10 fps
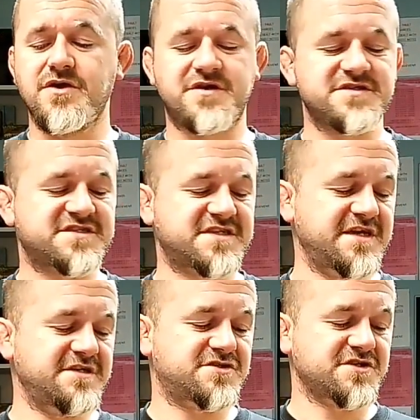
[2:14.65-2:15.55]
You can
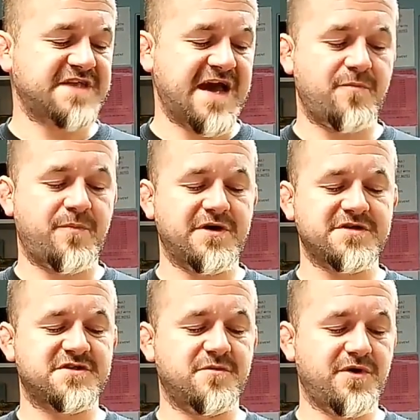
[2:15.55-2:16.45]
see just how
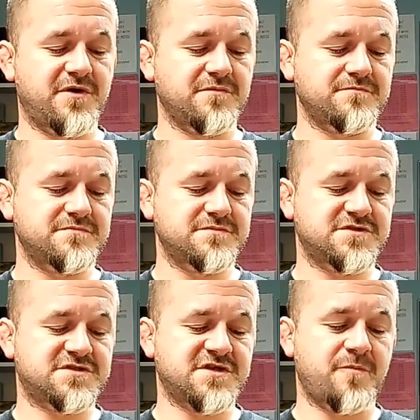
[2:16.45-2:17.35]

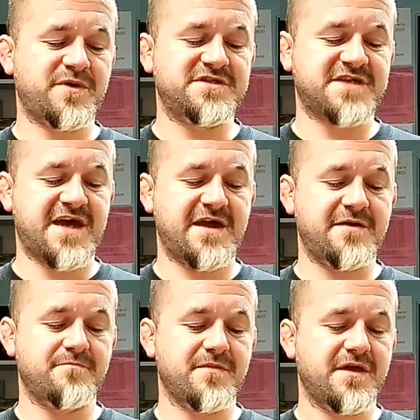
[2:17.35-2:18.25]
personable, soppy,
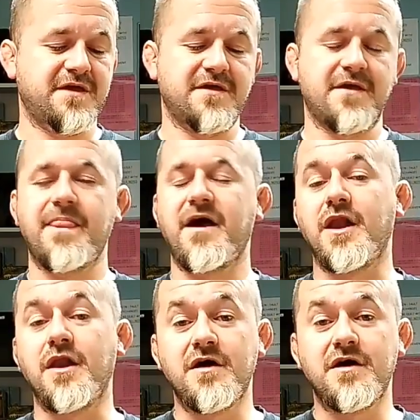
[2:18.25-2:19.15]
tame,
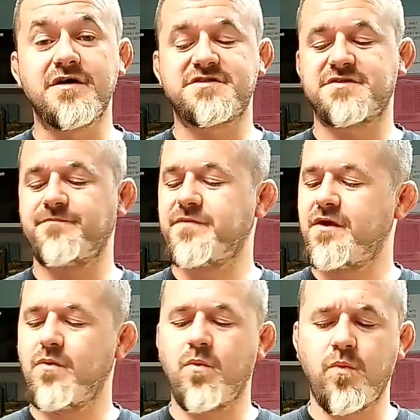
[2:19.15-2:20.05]
alert,
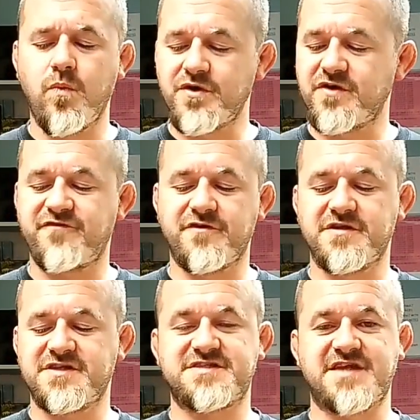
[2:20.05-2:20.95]

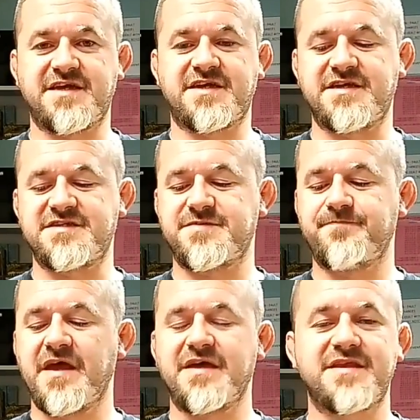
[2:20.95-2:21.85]
wonderful this snake is.
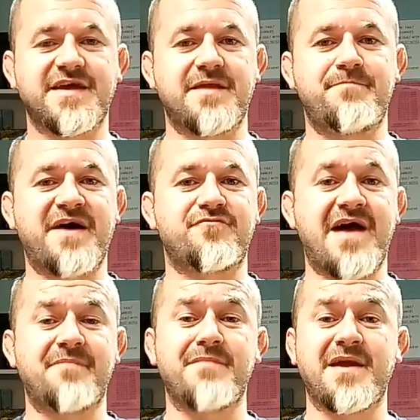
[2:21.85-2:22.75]
They get a bad
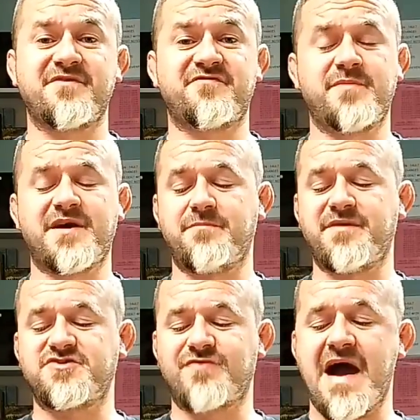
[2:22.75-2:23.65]
rap maybe for being a
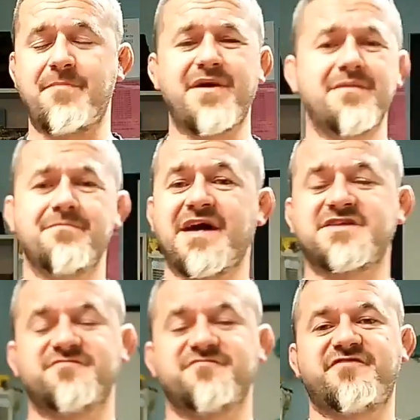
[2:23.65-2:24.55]
bit drab, but
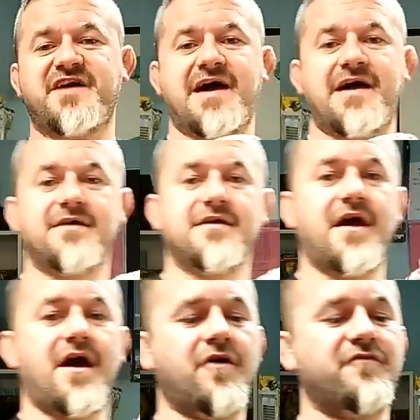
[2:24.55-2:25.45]
that's unfair.
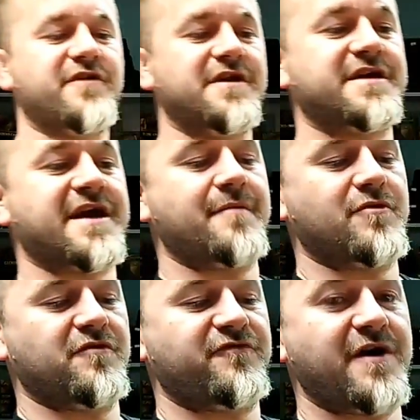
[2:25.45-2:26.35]
Hopefully the
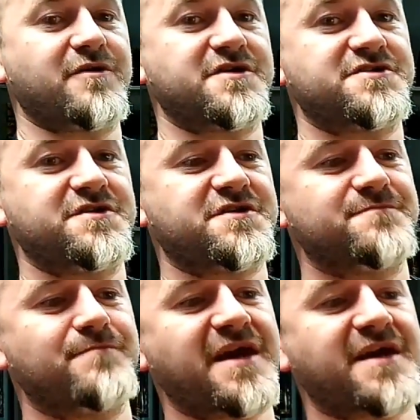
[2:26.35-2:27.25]
camera will focus. You
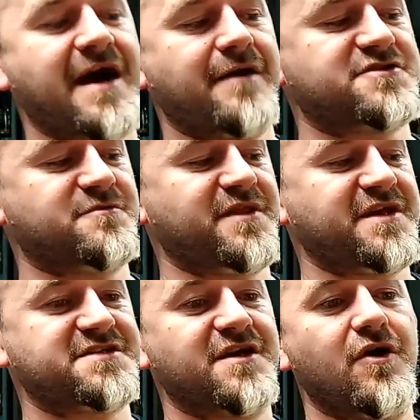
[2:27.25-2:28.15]
can make out some
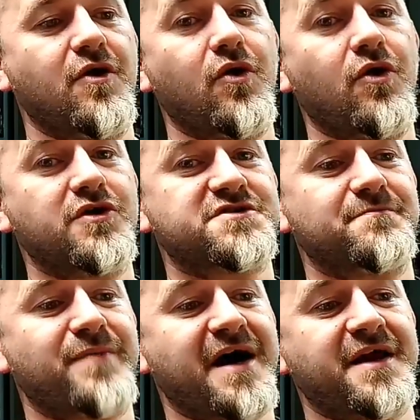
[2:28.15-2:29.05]
of this
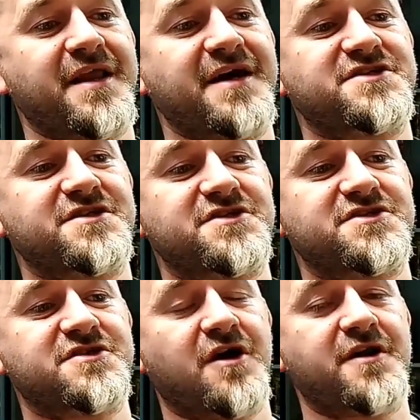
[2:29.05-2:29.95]
awesome patternation that
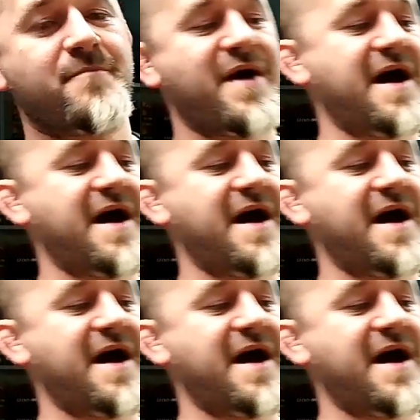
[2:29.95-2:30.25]
she's got on her